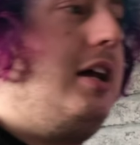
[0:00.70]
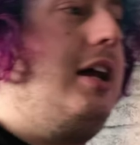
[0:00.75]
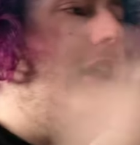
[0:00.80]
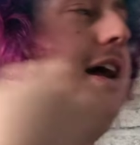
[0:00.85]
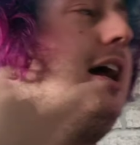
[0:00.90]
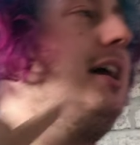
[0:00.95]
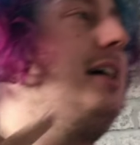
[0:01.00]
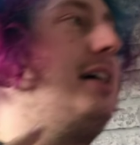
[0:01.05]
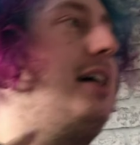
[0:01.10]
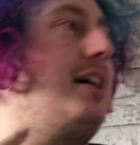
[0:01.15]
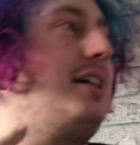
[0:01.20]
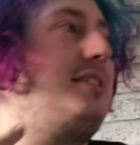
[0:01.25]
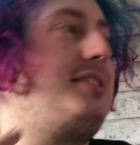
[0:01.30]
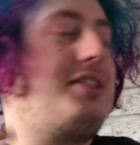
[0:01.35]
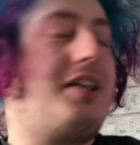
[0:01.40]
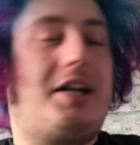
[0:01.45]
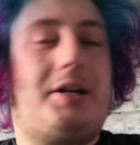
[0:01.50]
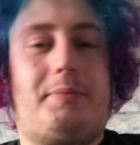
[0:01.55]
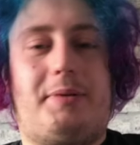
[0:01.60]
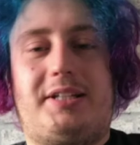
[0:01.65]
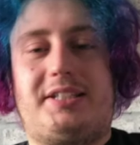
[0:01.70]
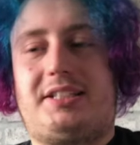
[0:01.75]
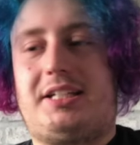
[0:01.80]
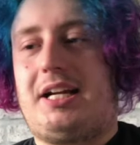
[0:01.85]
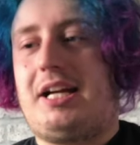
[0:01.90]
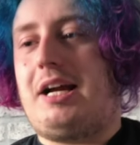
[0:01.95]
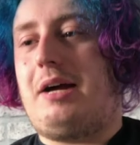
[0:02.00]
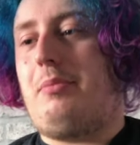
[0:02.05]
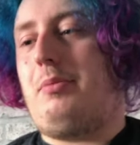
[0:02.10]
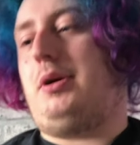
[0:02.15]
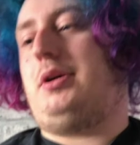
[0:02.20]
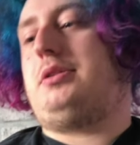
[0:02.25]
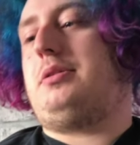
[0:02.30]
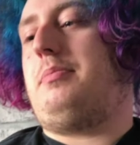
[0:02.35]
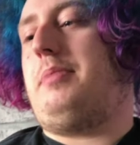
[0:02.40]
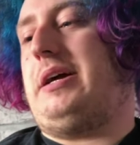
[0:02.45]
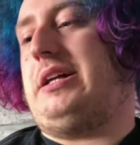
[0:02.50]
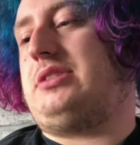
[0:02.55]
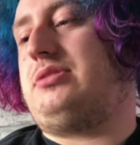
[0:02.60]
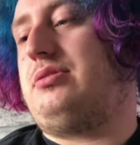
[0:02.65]
Hey guys, Tidybeats Beats here, and welcome
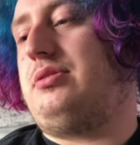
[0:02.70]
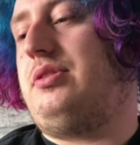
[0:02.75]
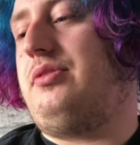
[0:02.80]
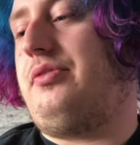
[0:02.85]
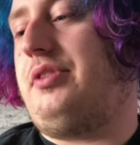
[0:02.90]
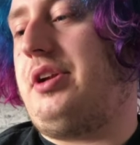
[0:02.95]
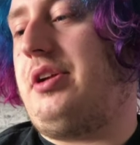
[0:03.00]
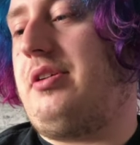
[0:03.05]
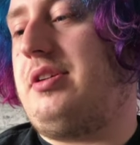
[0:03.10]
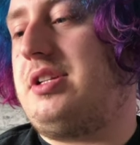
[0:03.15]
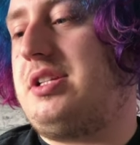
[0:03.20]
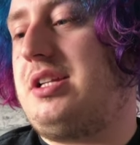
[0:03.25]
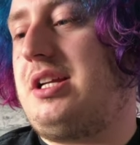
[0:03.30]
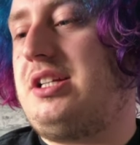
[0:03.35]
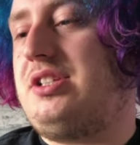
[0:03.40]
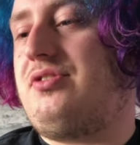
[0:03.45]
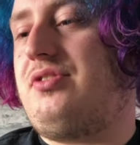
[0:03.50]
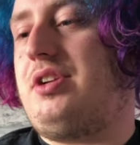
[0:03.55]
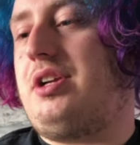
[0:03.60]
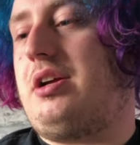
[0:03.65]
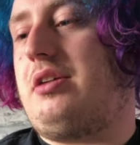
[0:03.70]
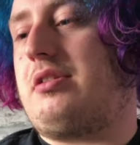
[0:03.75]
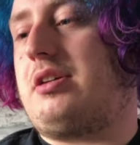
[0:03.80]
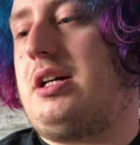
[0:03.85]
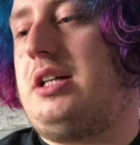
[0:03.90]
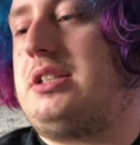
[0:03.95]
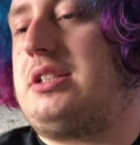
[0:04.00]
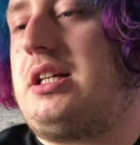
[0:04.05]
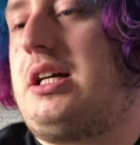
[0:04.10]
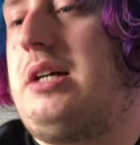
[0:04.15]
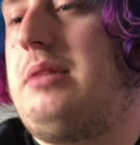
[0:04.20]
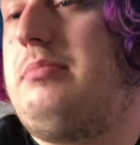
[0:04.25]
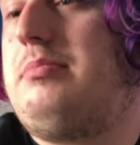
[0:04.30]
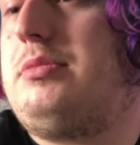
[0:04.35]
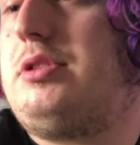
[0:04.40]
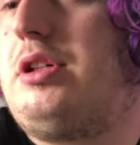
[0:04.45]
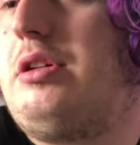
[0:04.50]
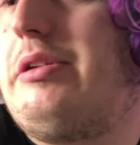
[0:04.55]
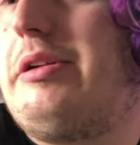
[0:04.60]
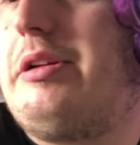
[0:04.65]
back to another video. In today's video, guys, I'm
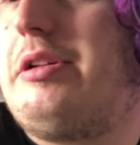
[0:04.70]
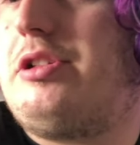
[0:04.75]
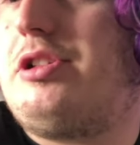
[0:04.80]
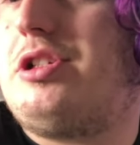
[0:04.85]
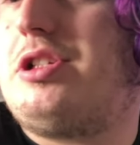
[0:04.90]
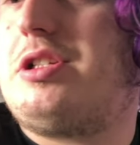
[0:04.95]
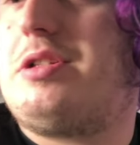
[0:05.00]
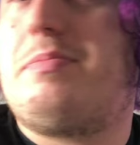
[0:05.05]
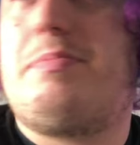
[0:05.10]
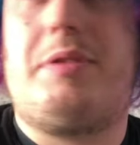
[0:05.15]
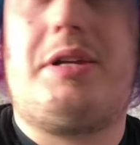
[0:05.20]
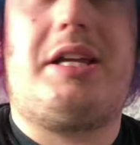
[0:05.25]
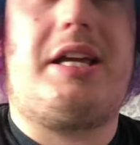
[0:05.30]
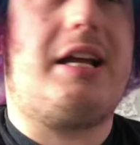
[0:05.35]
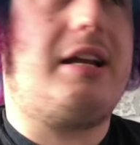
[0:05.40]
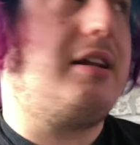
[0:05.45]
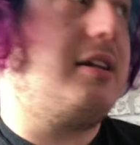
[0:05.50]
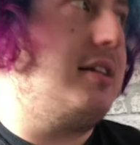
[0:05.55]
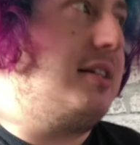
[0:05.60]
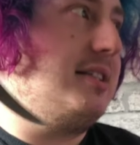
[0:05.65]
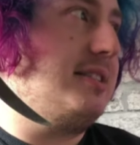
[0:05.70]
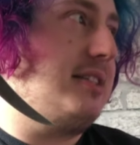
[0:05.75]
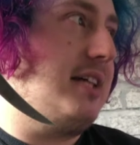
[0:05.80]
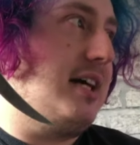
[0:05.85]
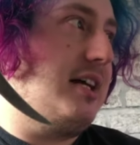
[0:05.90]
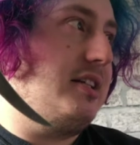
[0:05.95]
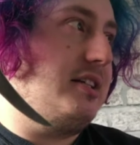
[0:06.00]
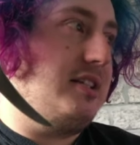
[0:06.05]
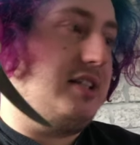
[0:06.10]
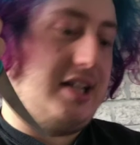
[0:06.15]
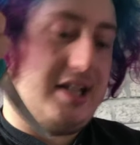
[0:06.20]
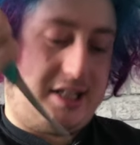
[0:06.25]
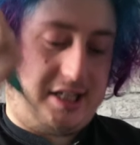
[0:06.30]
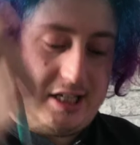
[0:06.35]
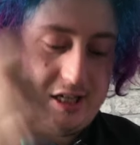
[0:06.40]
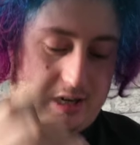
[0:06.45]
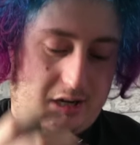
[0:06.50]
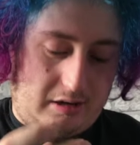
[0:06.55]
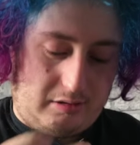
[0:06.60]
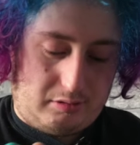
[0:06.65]
gonna just be getting this handy dandy
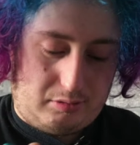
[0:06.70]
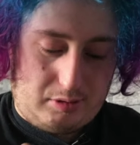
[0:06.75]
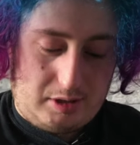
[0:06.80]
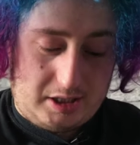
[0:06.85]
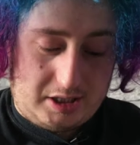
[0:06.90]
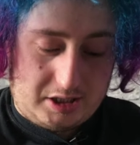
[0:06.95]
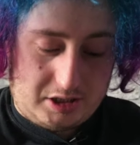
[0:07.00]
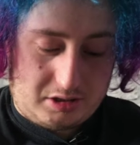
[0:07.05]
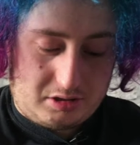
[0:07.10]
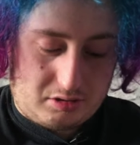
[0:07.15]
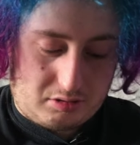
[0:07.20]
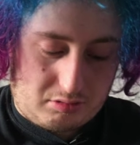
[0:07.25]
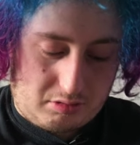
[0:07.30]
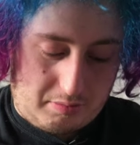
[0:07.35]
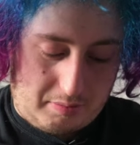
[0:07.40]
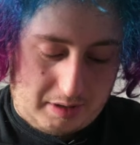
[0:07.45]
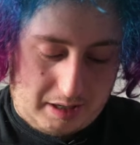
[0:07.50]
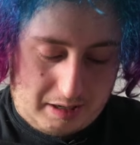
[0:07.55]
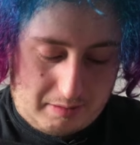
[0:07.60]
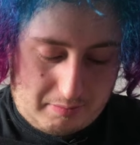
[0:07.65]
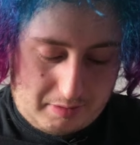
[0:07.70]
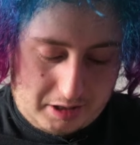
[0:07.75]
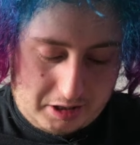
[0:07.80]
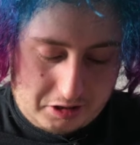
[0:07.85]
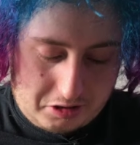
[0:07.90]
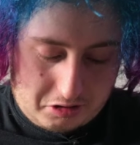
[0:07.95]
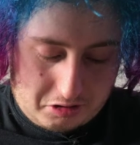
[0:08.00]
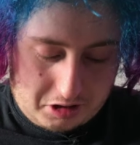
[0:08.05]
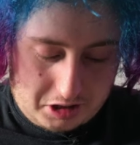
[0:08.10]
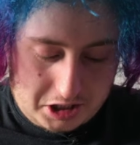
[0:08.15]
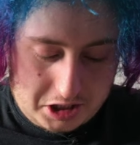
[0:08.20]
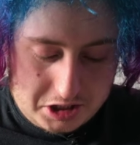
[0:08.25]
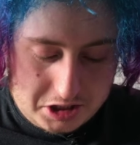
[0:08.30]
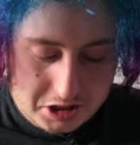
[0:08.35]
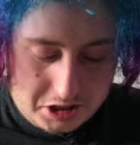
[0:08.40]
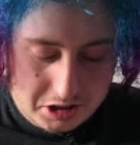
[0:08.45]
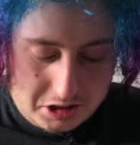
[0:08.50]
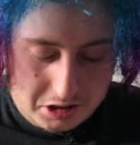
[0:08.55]
knife quick and scrubbing out my address.